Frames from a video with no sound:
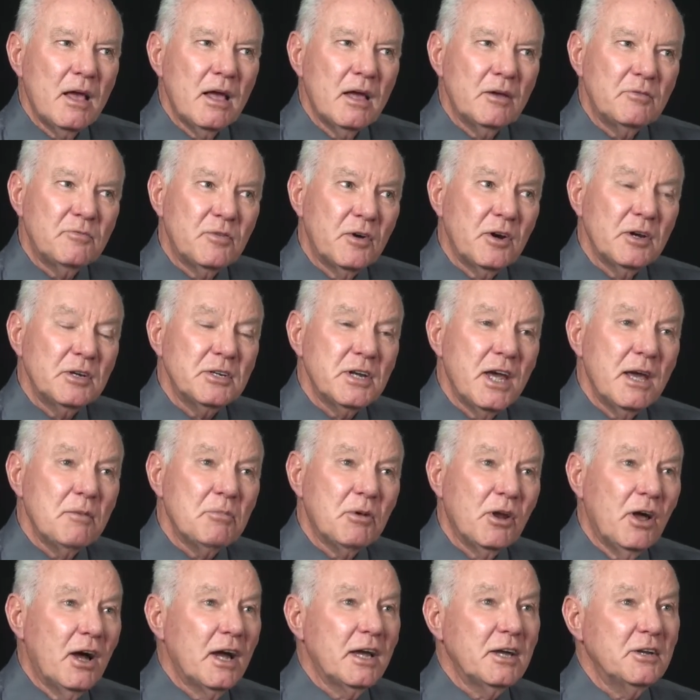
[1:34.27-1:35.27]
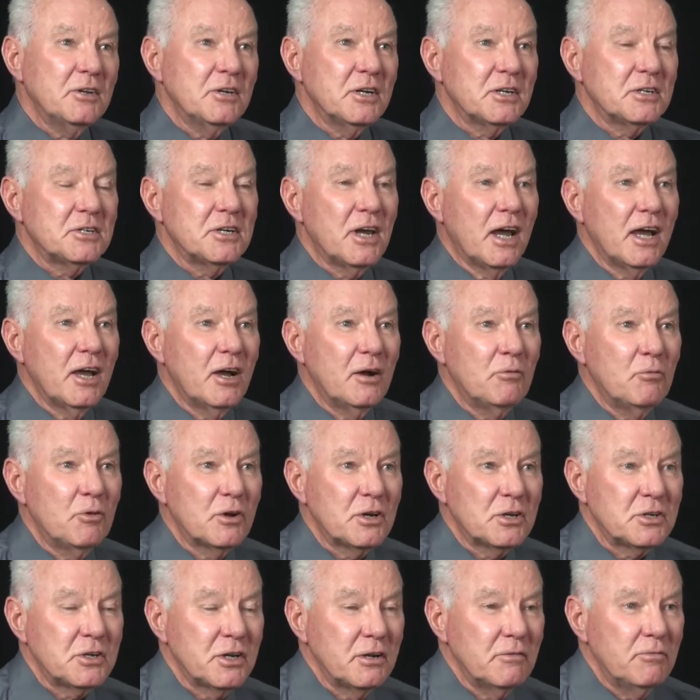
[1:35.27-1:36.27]
For example, I can just say I want
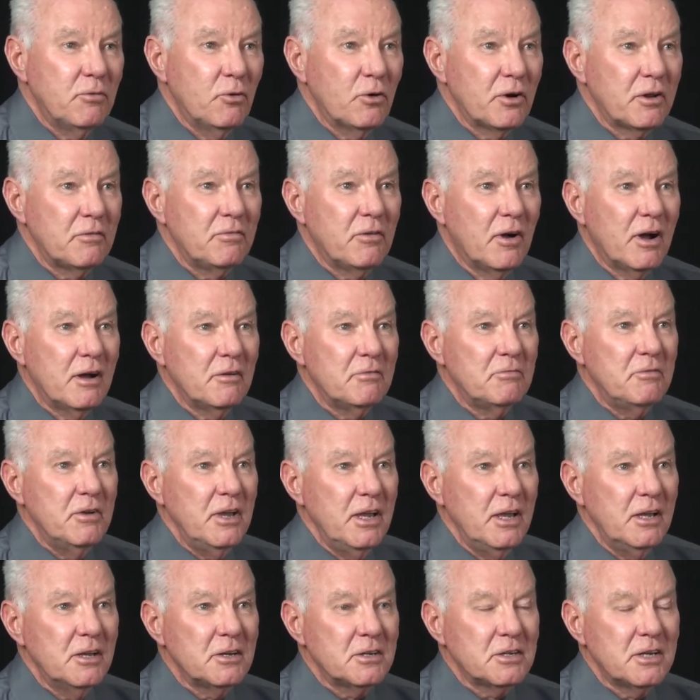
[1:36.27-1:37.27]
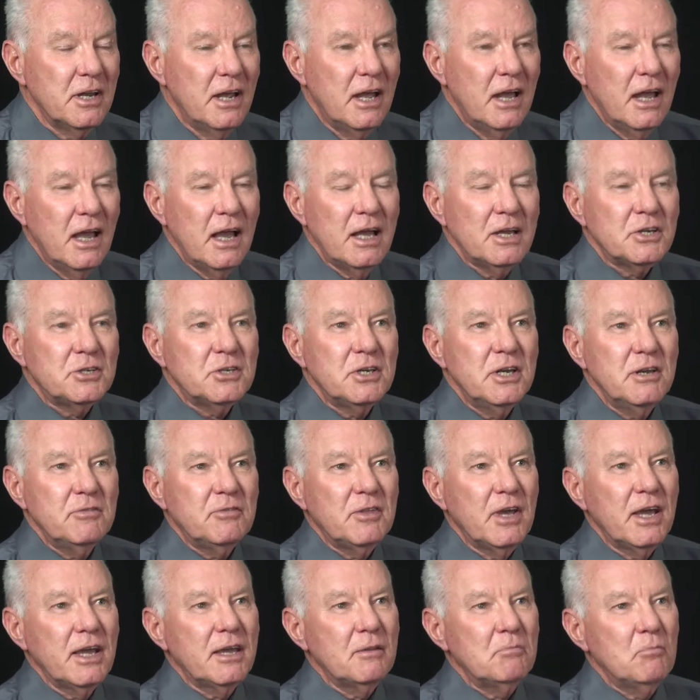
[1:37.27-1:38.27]
to see 45 fingers and see if
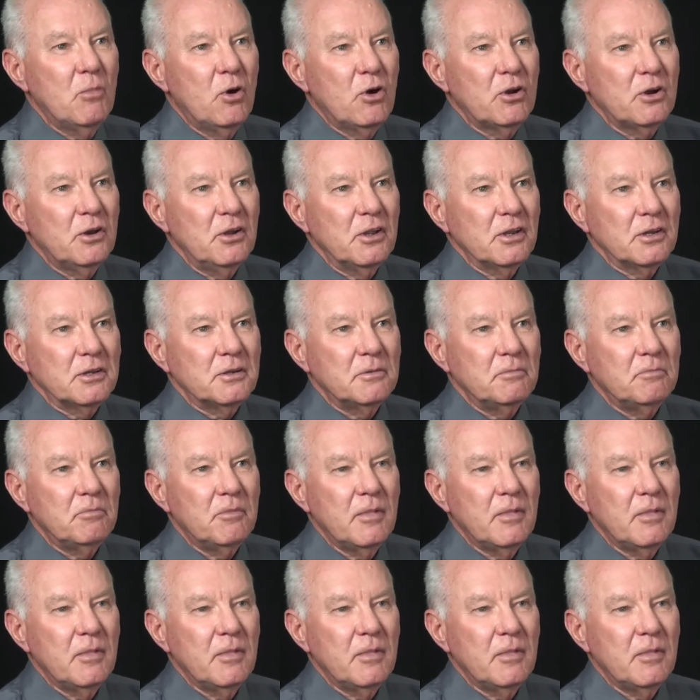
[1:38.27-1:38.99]
they can model it.